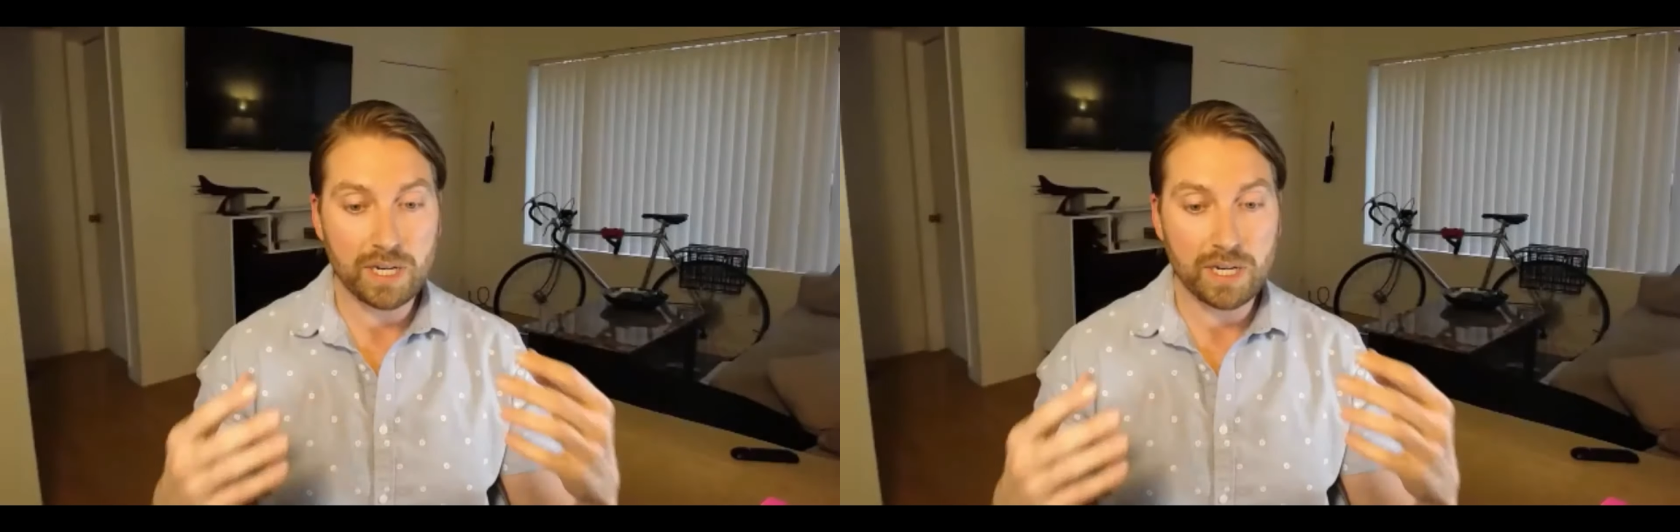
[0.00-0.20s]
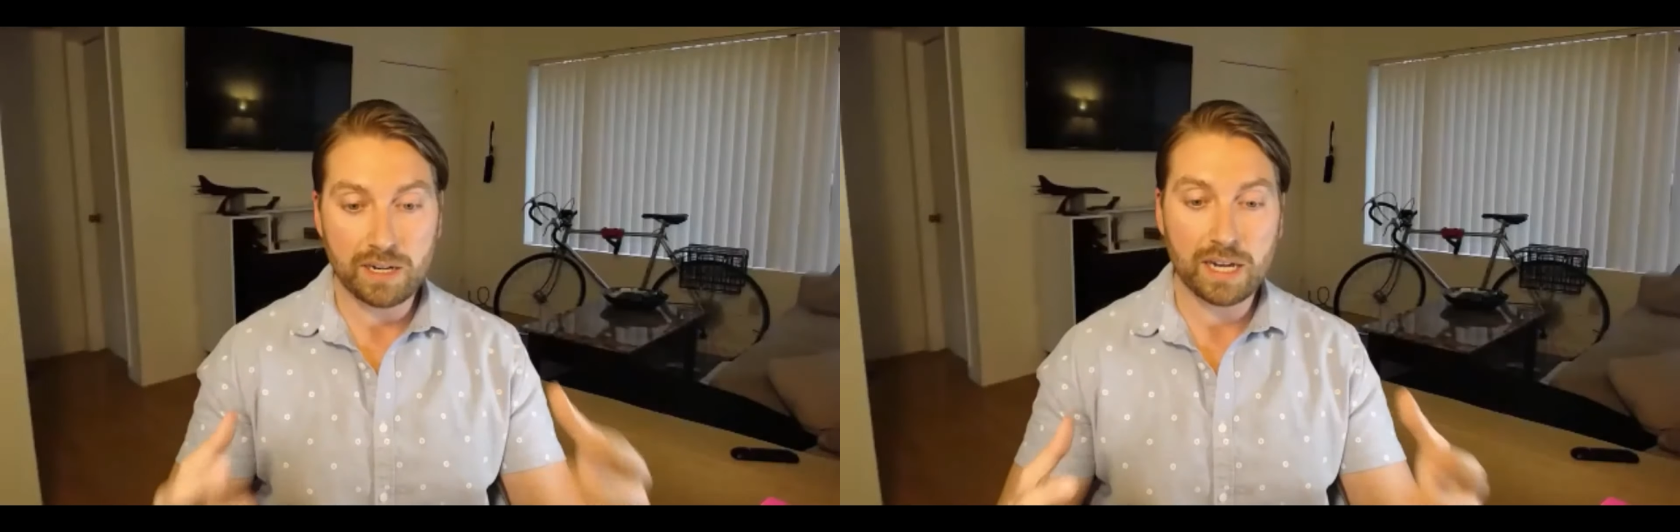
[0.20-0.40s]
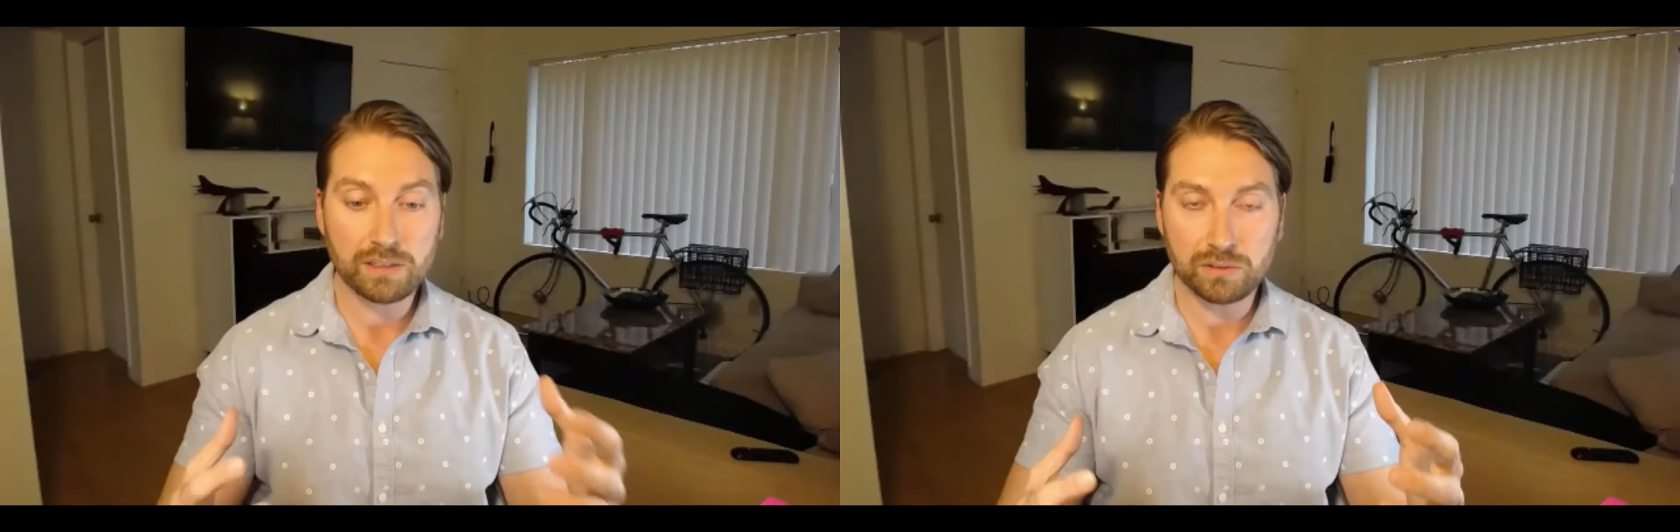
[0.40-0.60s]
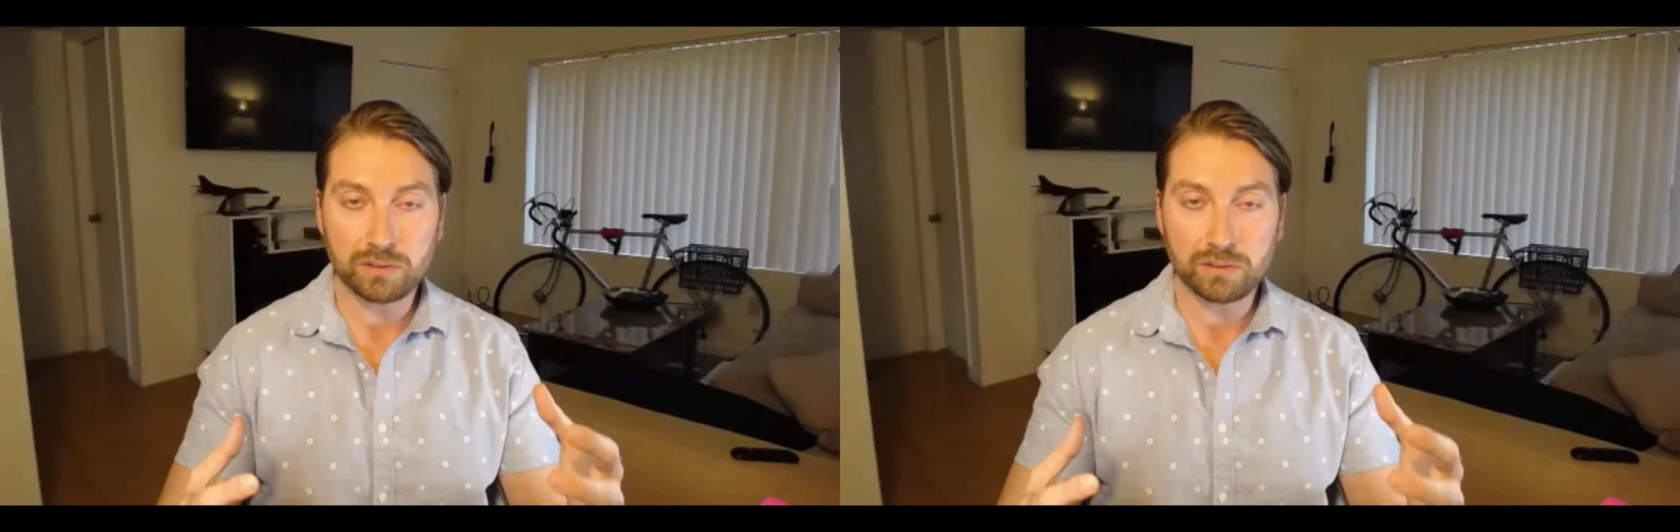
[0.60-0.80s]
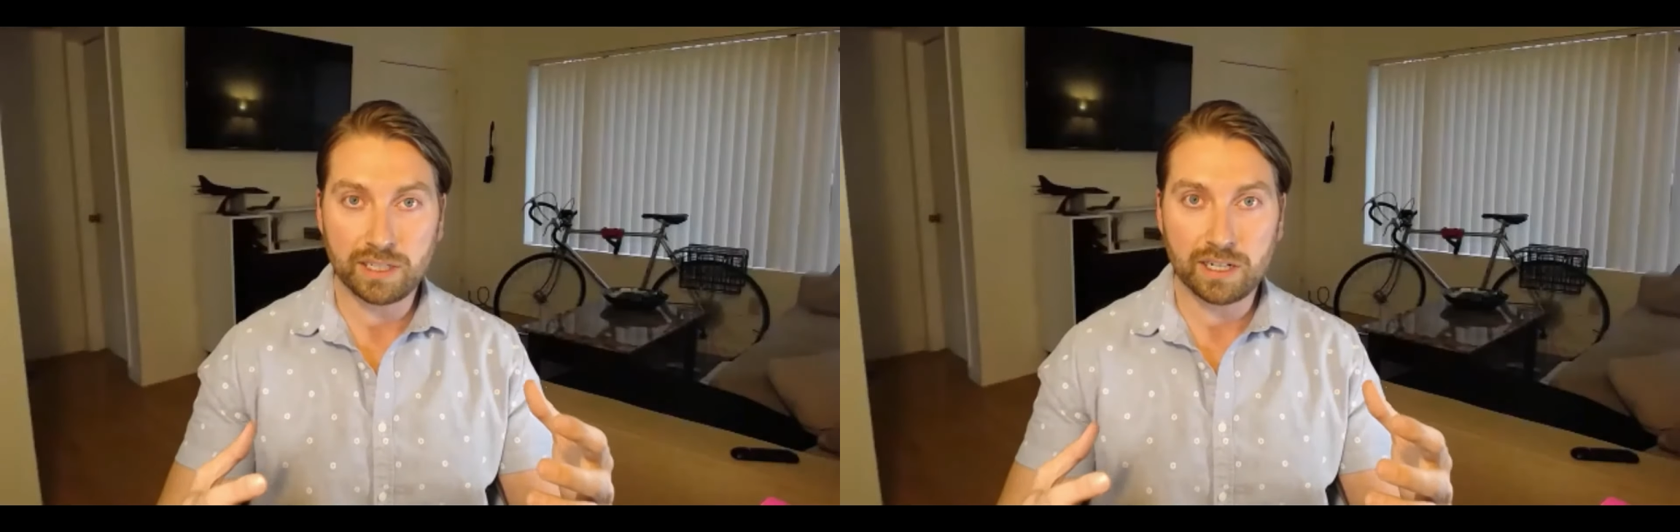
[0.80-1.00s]
median
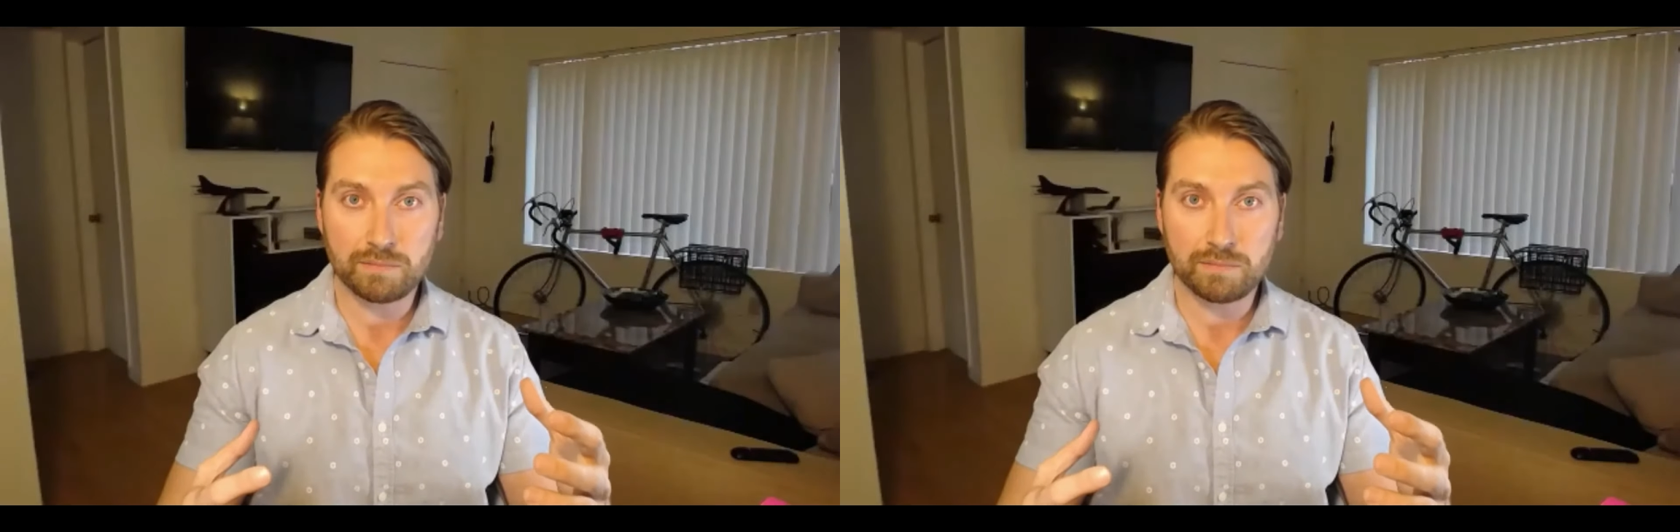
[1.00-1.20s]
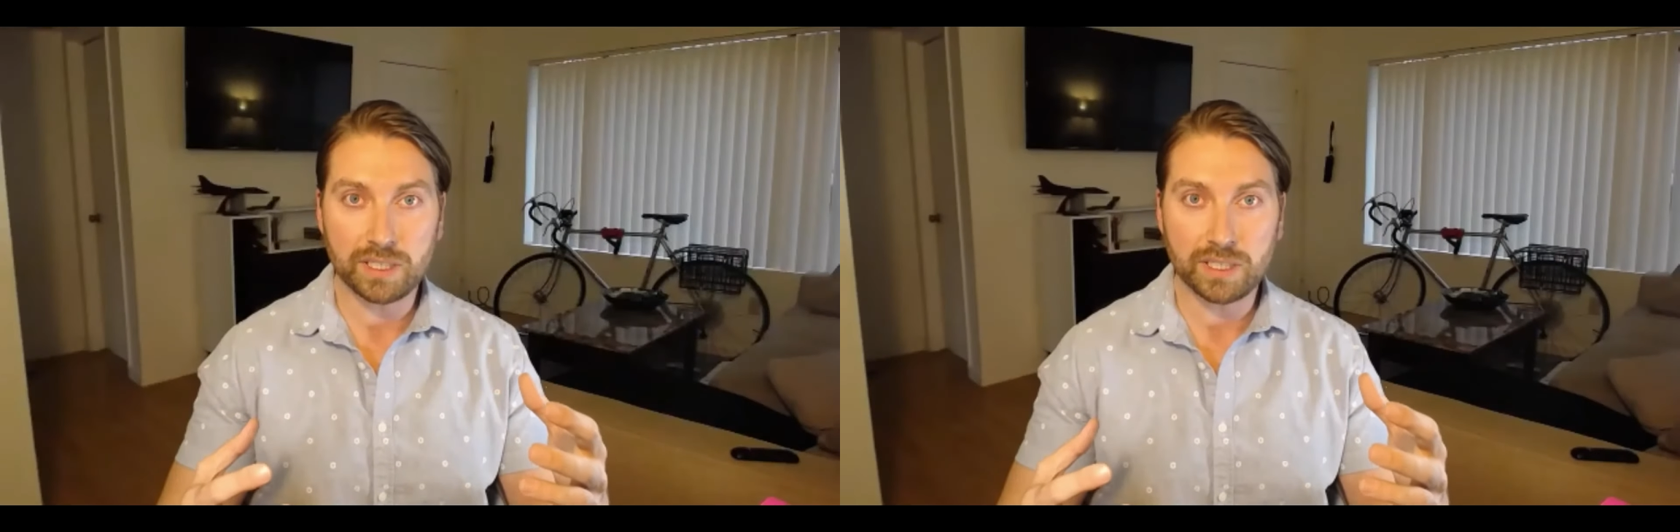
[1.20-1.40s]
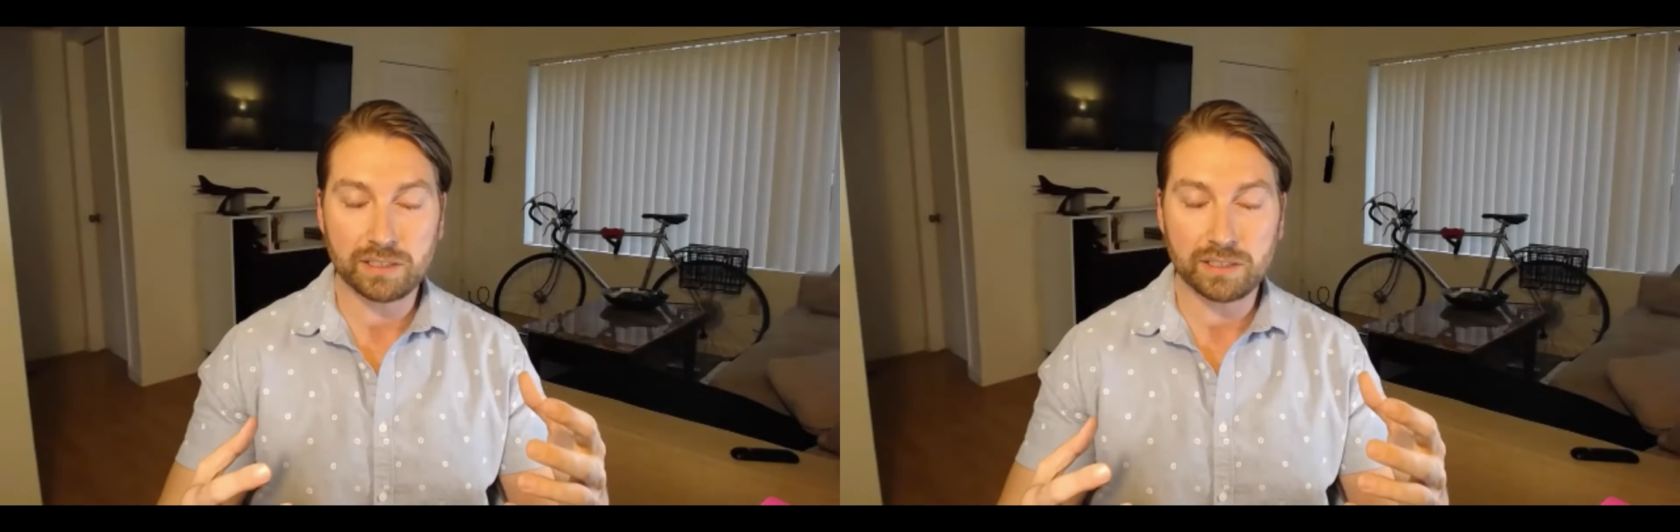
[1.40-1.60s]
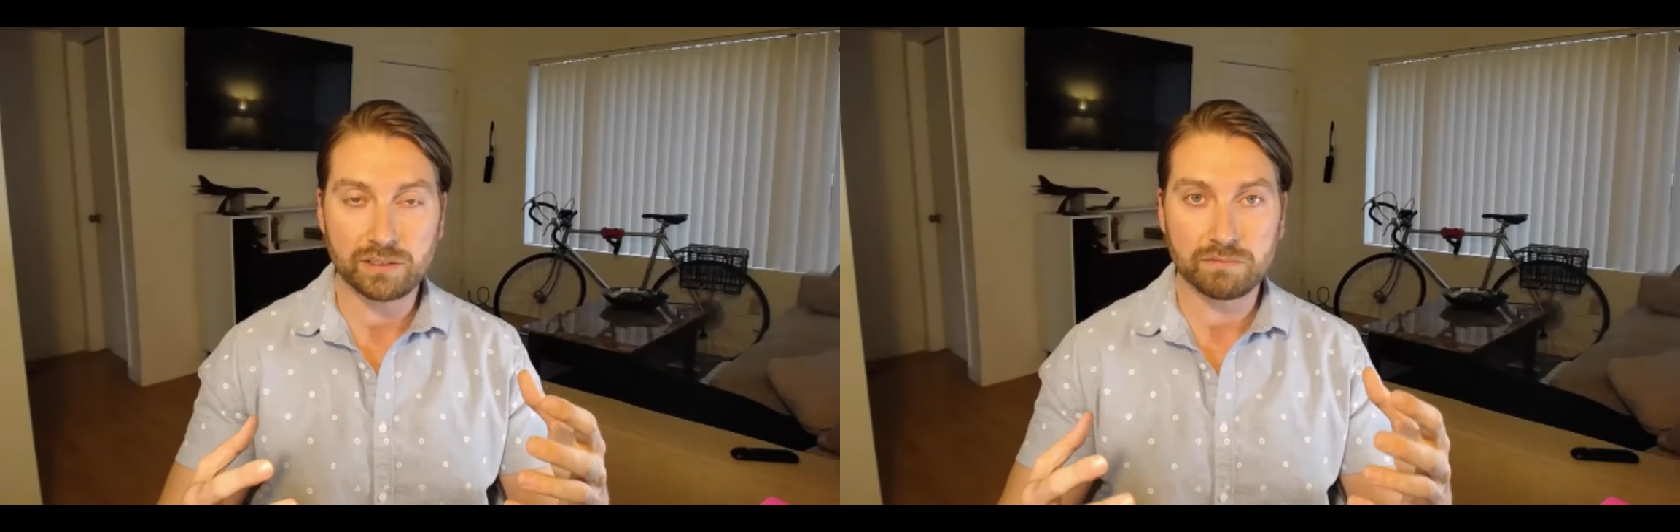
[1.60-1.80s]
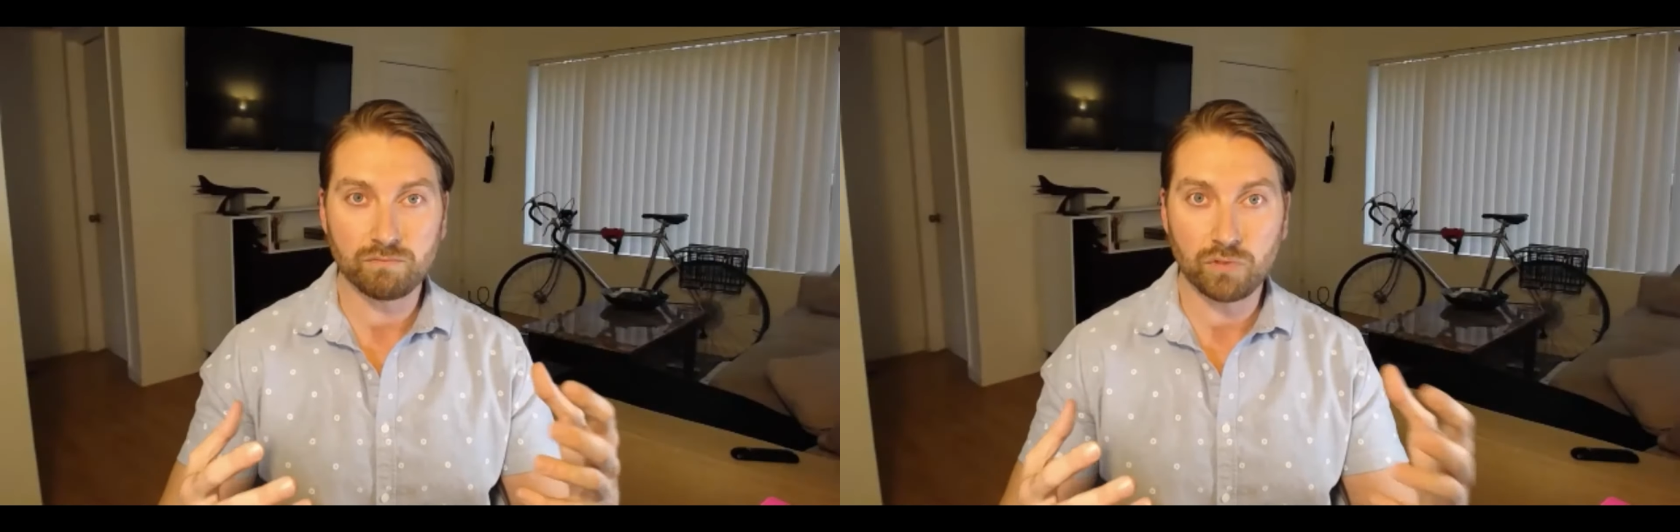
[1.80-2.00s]
household income
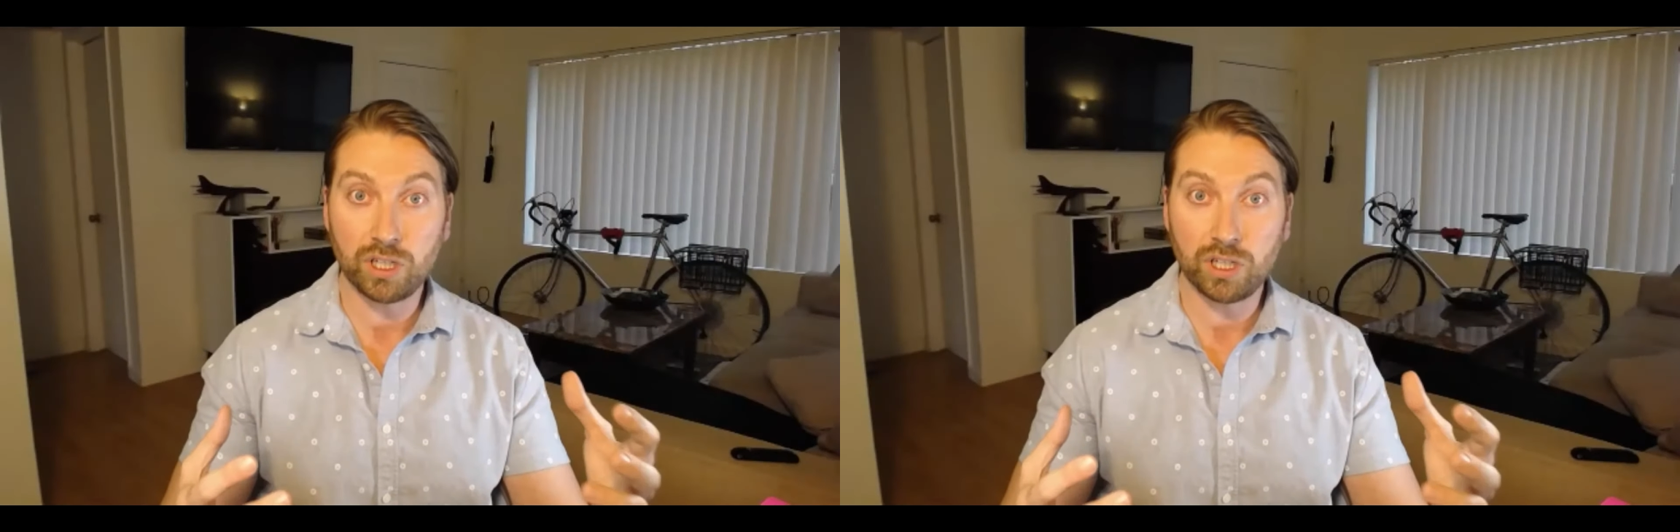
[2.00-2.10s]
is